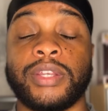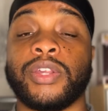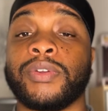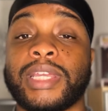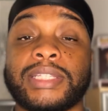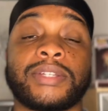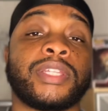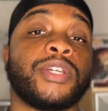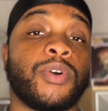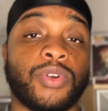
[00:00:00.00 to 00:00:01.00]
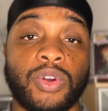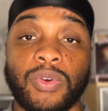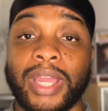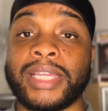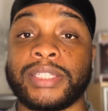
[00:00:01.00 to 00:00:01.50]
don't necessarily go
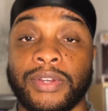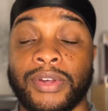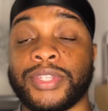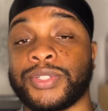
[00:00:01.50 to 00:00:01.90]
crazy on the